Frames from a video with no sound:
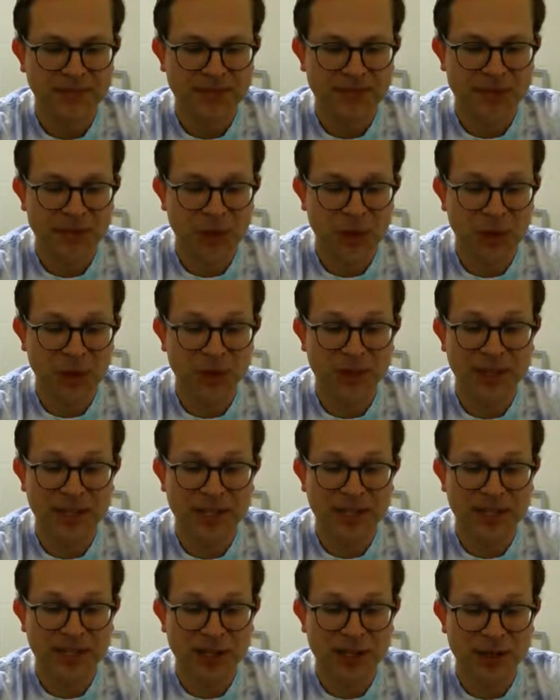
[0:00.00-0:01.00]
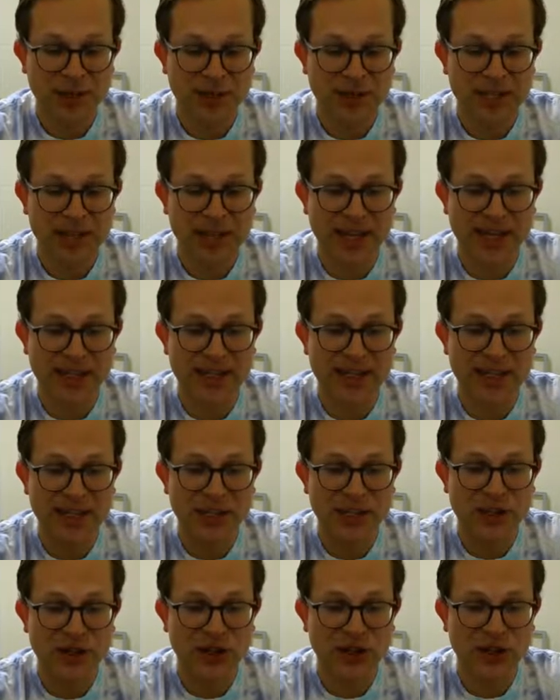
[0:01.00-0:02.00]
So ready to use that
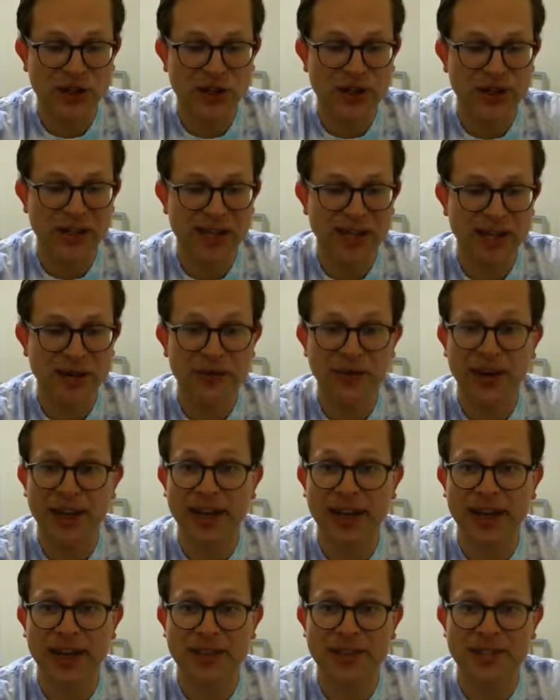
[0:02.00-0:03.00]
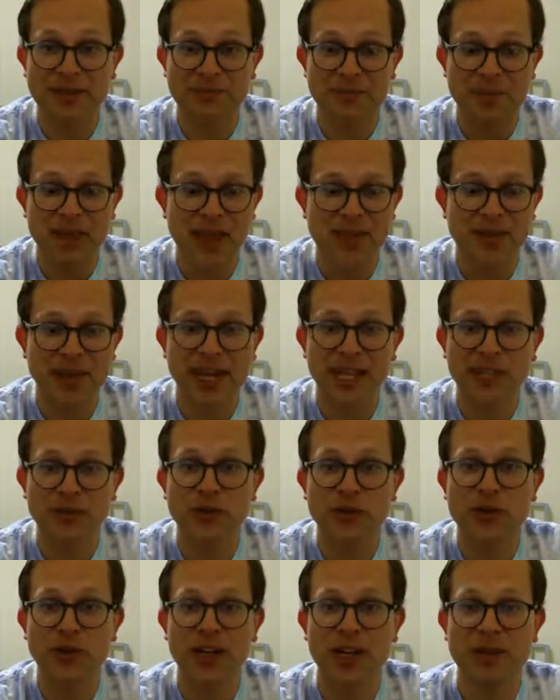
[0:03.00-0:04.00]
should the need arise. Thanks
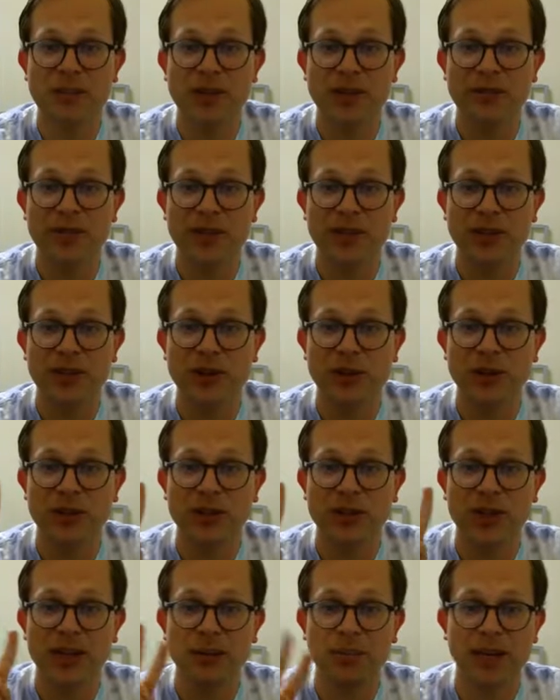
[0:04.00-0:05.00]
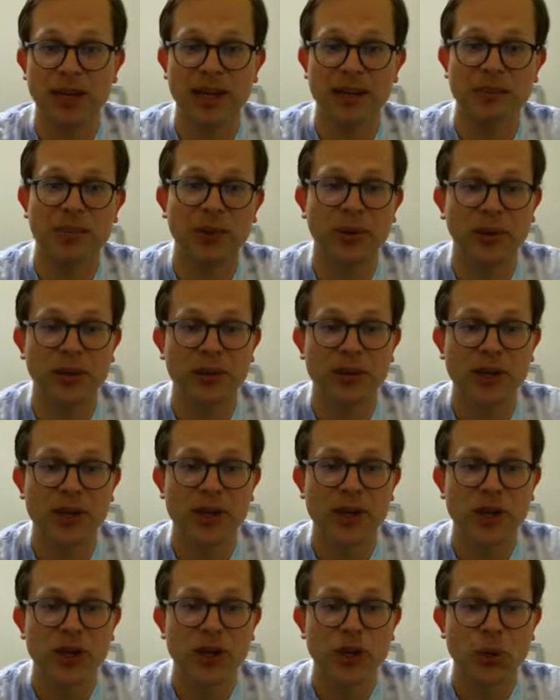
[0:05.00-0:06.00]
for joining me for the Token Shop pipe pulls
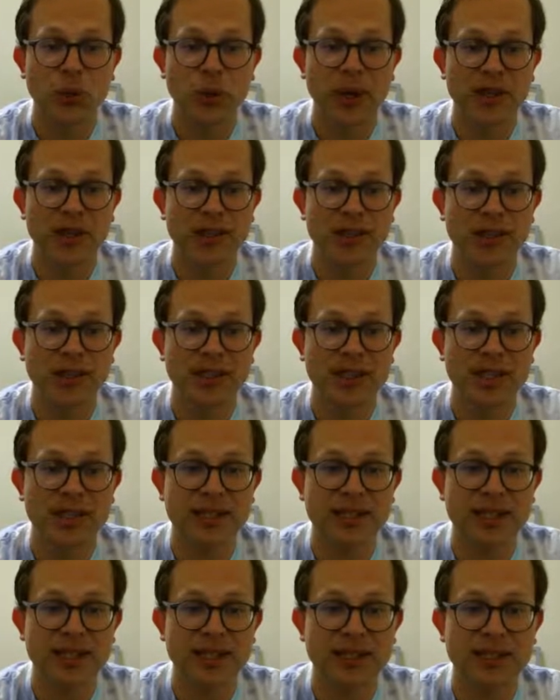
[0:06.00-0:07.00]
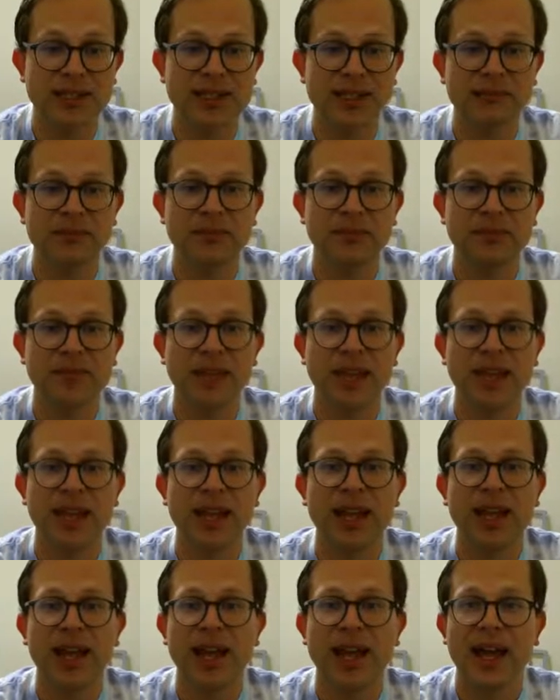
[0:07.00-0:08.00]
with statistics.
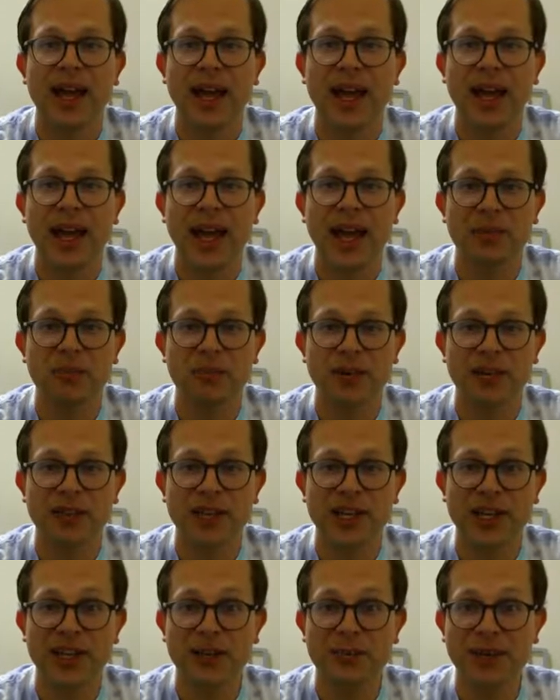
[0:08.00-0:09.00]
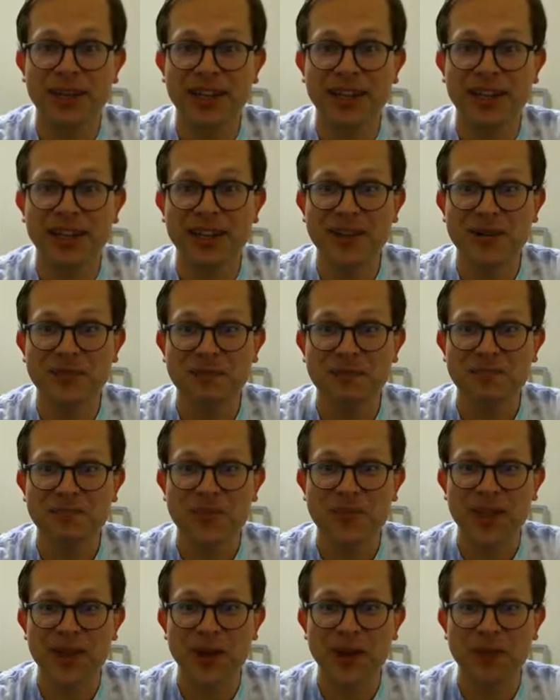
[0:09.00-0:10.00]
Appreciate you being here.
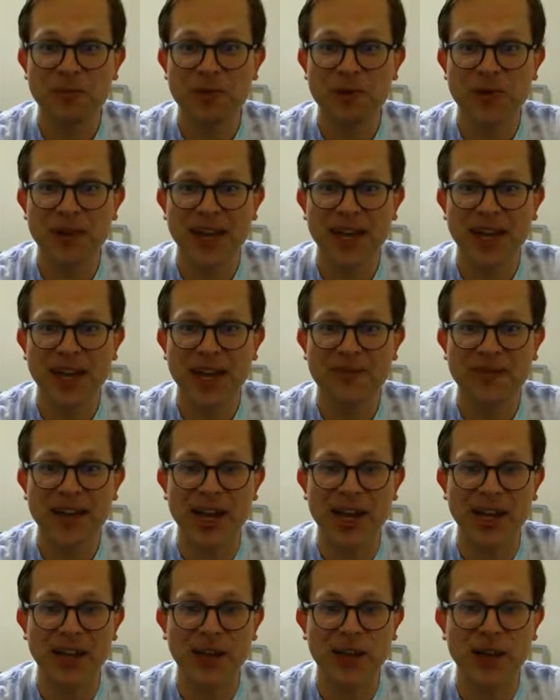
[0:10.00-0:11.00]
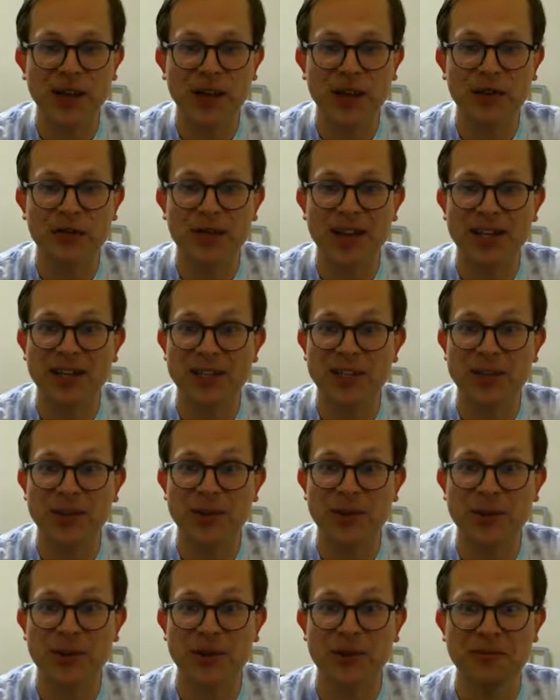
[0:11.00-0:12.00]
Hope you have a good rest of the
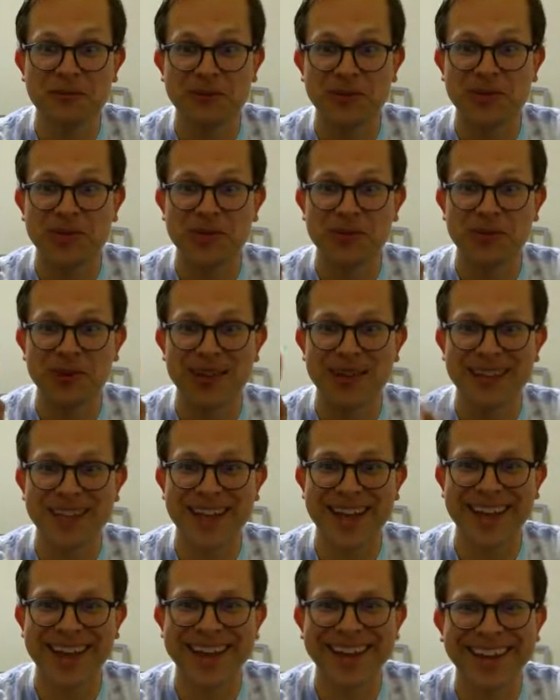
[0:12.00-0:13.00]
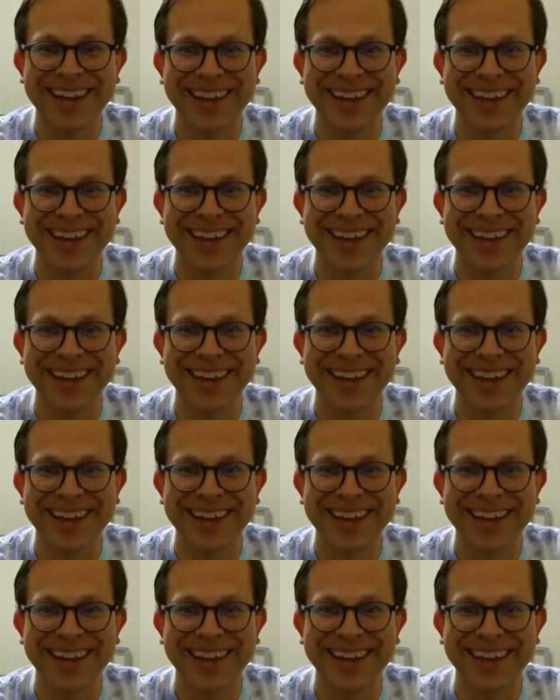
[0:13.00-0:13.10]
tour, which is one day.